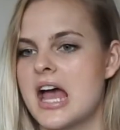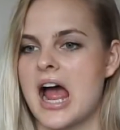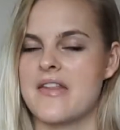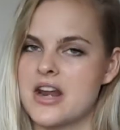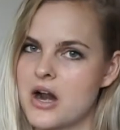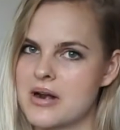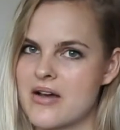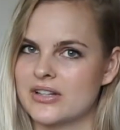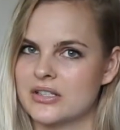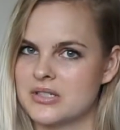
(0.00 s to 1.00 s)
And then I would
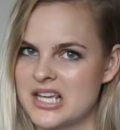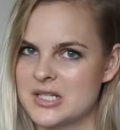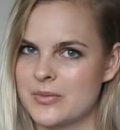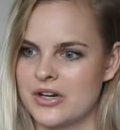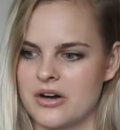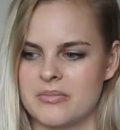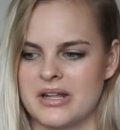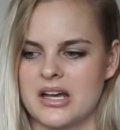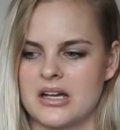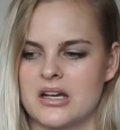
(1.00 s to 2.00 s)
have a little teaspoon and I'd be
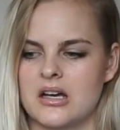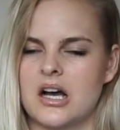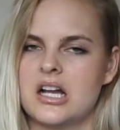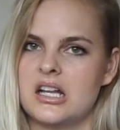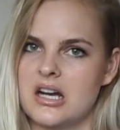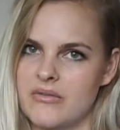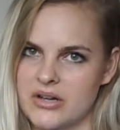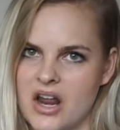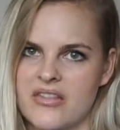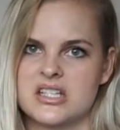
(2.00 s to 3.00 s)
like, I need to have
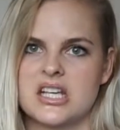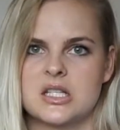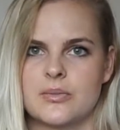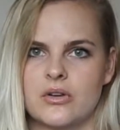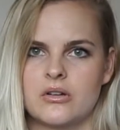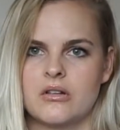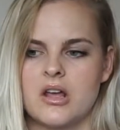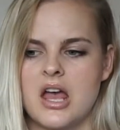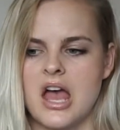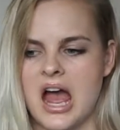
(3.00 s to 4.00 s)
another teaspoon
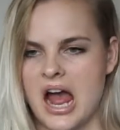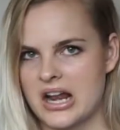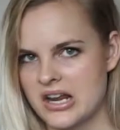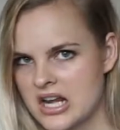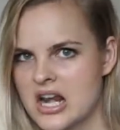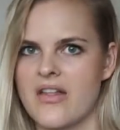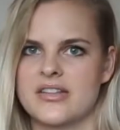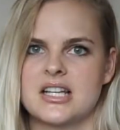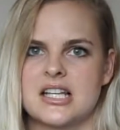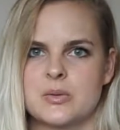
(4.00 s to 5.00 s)
and another
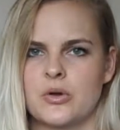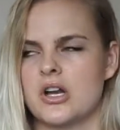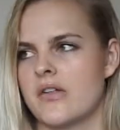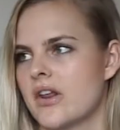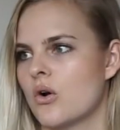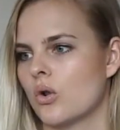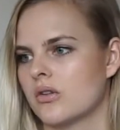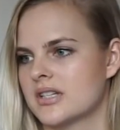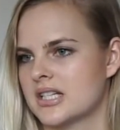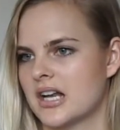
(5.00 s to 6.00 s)
teaspoon. And then all
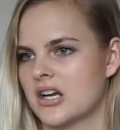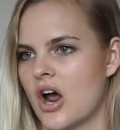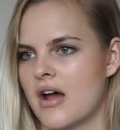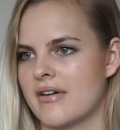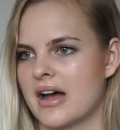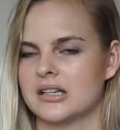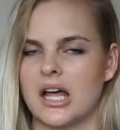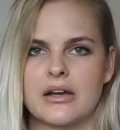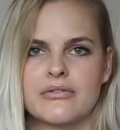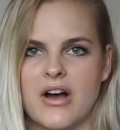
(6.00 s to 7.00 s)
of a sudden I've had
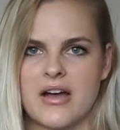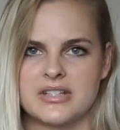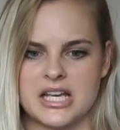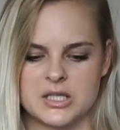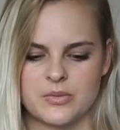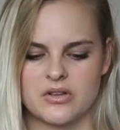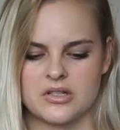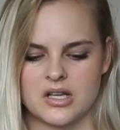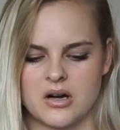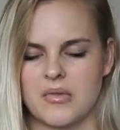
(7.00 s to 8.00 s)
like 5 teaspoons
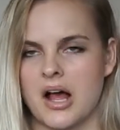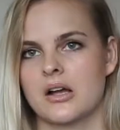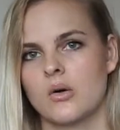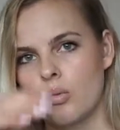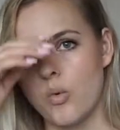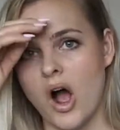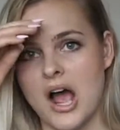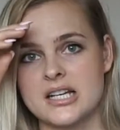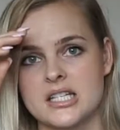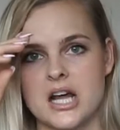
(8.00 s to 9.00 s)
and I'm like,
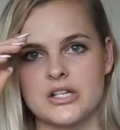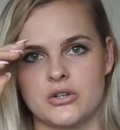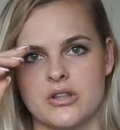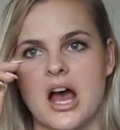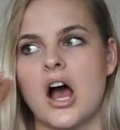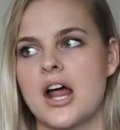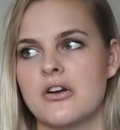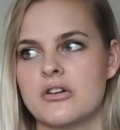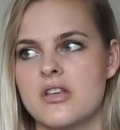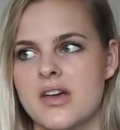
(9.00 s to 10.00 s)
why did I do that? I
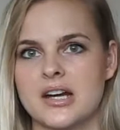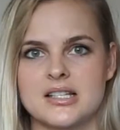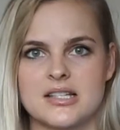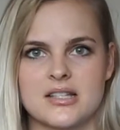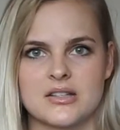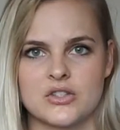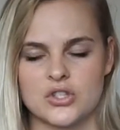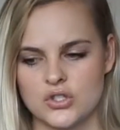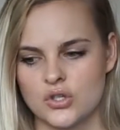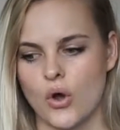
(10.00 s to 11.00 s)
know that that is
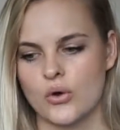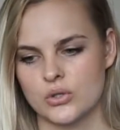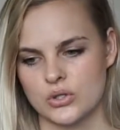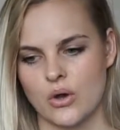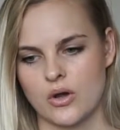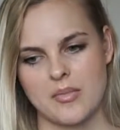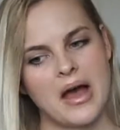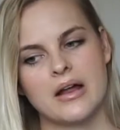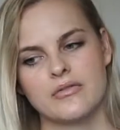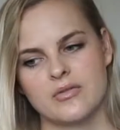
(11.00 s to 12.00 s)
so, so
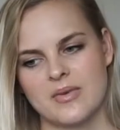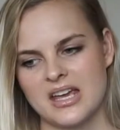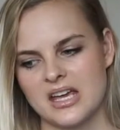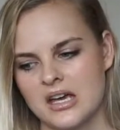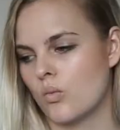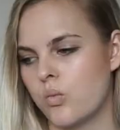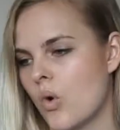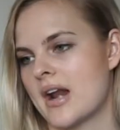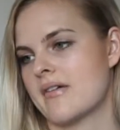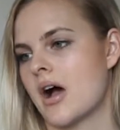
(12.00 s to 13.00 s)
bad for me.
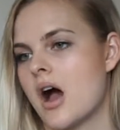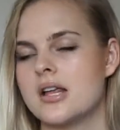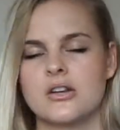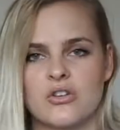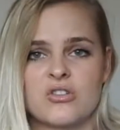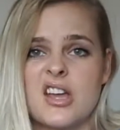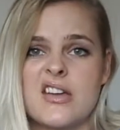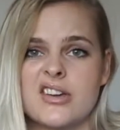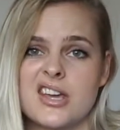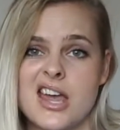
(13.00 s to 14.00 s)
Whatever, who
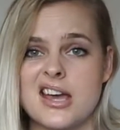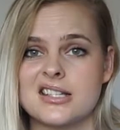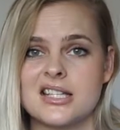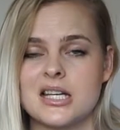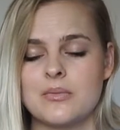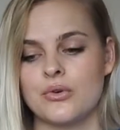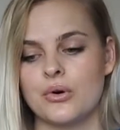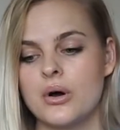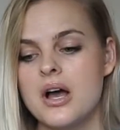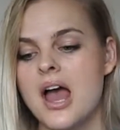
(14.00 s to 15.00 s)
even cares
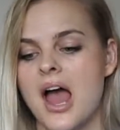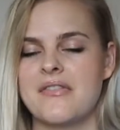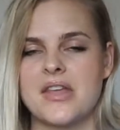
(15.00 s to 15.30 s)
anymore? And